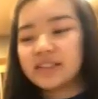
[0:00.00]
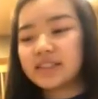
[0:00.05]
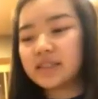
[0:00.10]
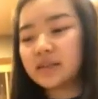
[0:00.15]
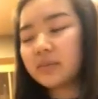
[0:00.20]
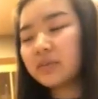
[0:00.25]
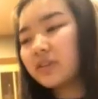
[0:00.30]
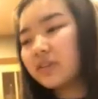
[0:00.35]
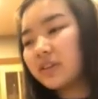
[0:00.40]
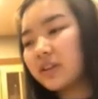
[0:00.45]

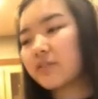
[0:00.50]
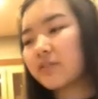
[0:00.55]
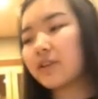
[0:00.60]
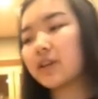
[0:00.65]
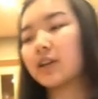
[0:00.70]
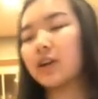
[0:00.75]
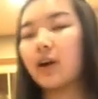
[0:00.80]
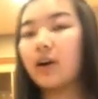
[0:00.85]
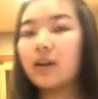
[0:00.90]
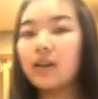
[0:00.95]
Similarly for
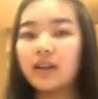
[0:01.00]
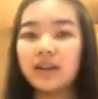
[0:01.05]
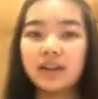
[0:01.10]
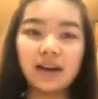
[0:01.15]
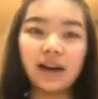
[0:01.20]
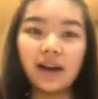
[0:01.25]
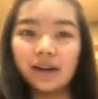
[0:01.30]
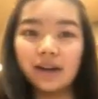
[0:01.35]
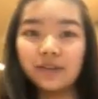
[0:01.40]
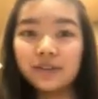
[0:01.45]
garlic,
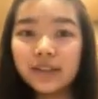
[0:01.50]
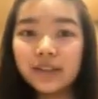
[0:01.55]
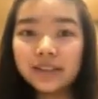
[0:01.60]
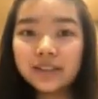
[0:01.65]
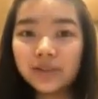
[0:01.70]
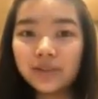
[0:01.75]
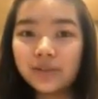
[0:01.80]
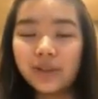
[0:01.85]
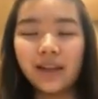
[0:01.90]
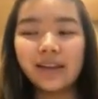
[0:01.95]
I really
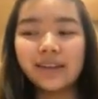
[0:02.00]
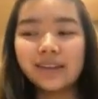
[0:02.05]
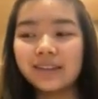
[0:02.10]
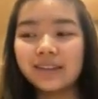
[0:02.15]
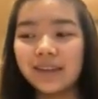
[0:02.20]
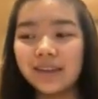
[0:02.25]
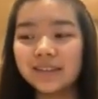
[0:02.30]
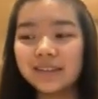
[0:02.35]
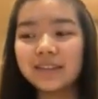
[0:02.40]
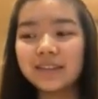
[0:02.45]
don't like
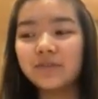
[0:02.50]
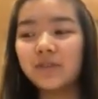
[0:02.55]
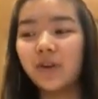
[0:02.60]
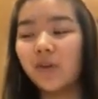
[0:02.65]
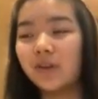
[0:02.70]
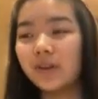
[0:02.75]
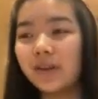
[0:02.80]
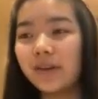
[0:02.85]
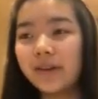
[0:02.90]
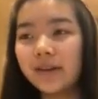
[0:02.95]
the taste of
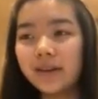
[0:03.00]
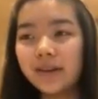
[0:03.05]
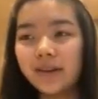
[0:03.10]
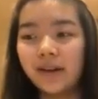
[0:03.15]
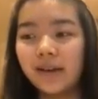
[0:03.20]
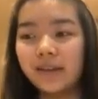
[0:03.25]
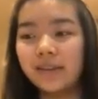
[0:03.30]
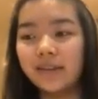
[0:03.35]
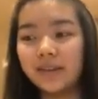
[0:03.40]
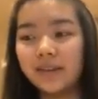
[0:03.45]
garlic.
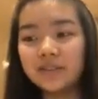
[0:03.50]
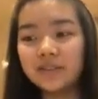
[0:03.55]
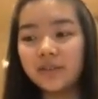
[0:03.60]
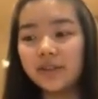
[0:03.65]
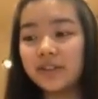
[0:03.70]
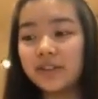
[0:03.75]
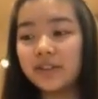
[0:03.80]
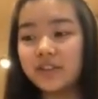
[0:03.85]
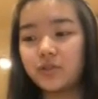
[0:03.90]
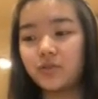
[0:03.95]
I think it's
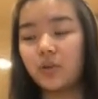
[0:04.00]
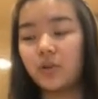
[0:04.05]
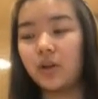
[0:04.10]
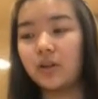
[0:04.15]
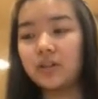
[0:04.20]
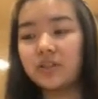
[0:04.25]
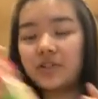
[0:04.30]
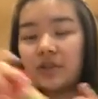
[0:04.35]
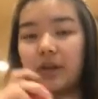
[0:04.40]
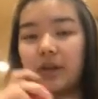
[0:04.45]
really
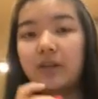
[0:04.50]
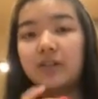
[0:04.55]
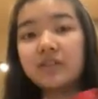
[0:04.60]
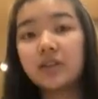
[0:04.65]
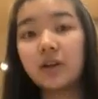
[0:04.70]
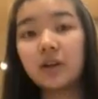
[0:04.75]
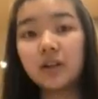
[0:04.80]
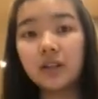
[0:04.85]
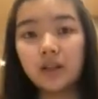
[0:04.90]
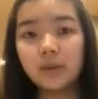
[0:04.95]
strong, so I use
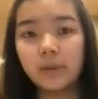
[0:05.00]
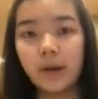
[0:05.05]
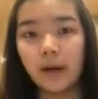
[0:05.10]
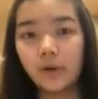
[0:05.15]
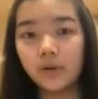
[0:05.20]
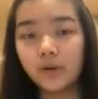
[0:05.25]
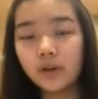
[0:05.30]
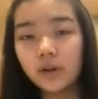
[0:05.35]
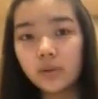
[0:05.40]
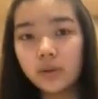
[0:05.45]
garlic
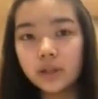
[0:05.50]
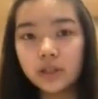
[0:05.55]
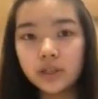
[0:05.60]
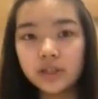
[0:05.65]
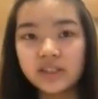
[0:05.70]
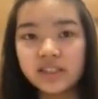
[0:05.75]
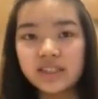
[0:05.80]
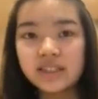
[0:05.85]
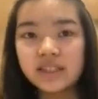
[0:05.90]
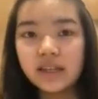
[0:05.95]
powder, which
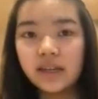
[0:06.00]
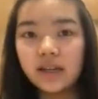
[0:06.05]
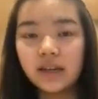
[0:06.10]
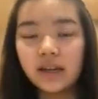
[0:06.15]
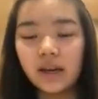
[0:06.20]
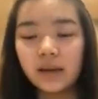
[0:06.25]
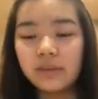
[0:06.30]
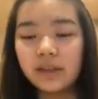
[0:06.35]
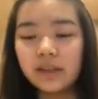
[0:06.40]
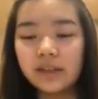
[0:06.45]
is,
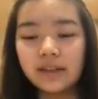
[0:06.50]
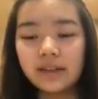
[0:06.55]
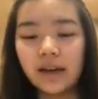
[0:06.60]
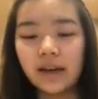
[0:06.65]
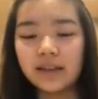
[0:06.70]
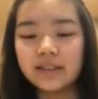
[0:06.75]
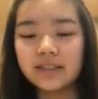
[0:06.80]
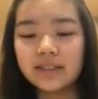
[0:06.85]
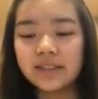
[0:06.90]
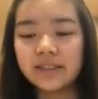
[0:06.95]
I mean, it
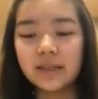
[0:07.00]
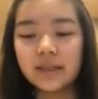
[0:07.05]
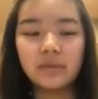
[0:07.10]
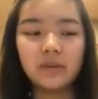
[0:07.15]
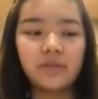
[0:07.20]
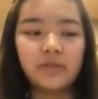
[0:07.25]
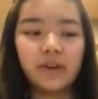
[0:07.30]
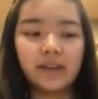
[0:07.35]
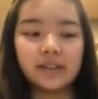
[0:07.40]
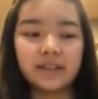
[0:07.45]
adds the same
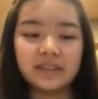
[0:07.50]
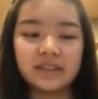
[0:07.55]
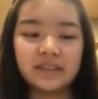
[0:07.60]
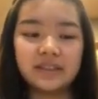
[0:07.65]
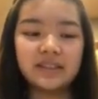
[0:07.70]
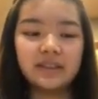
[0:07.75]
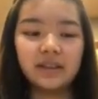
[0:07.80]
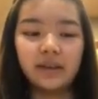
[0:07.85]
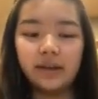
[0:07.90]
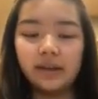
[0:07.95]
effect
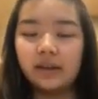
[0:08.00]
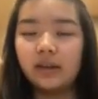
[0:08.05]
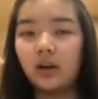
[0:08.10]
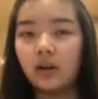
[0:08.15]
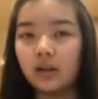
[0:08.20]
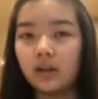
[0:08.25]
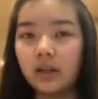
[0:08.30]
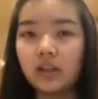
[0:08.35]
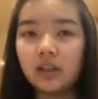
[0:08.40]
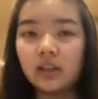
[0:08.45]
as like
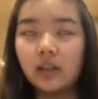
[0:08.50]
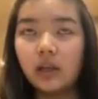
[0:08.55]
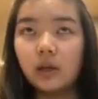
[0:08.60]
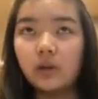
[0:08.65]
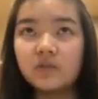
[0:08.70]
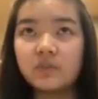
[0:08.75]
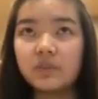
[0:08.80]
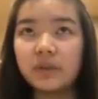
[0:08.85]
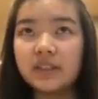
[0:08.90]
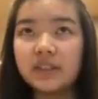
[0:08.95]
garlic
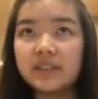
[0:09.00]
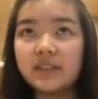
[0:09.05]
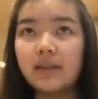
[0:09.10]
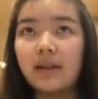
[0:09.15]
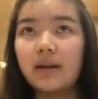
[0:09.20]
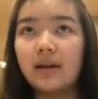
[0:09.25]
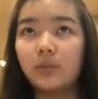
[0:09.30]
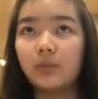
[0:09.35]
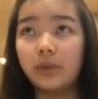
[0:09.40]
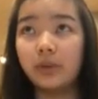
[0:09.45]
cloves, but it's a
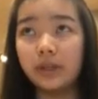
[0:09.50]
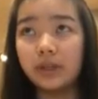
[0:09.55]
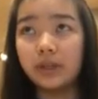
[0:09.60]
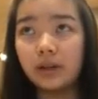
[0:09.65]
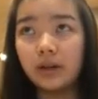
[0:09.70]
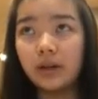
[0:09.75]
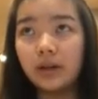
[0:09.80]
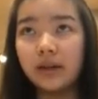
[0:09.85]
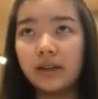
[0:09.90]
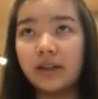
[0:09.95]
lot
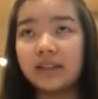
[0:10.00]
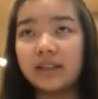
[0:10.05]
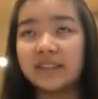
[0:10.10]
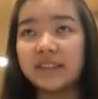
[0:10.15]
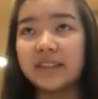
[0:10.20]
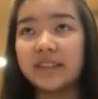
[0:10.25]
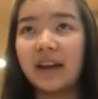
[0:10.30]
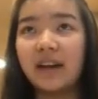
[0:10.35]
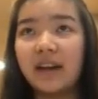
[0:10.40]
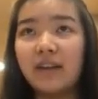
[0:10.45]
weaker and it
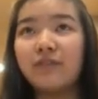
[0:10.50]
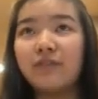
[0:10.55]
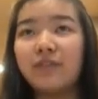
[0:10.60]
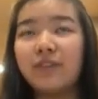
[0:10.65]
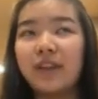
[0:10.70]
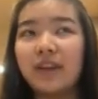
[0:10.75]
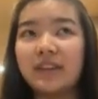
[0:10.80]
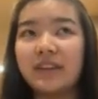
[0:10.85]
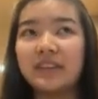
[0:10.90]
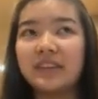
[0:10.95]
doesn't have
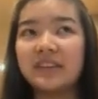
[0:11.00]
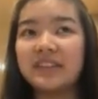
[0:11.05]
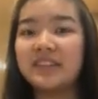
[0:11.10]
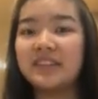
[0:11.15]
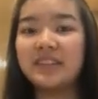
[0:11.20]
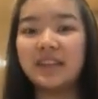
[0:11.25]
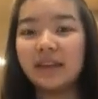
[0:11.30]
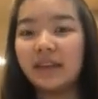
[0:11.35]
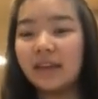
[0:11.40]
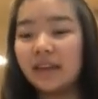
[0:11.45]
like the
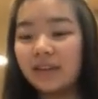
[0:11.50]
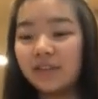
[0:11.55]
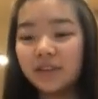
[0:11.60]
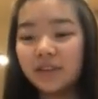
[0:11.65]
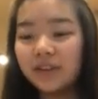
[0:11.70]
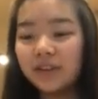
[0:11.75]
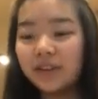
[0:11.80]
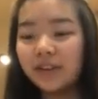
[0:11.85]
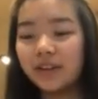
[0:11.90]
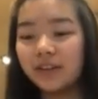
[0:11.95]
stinky
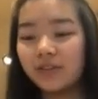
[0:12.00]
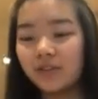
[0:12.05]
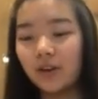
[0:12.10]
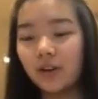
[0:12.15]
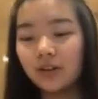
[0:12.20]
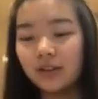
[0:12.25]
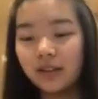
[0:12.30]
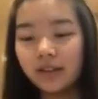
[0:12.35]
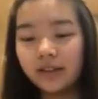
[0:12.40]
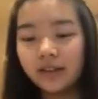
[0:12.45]
feeling of
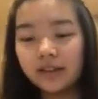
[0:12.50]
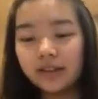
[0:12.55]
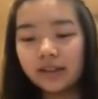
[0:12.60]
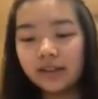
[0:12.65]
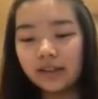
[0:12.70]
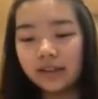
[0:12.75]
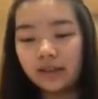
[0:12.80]
garlic.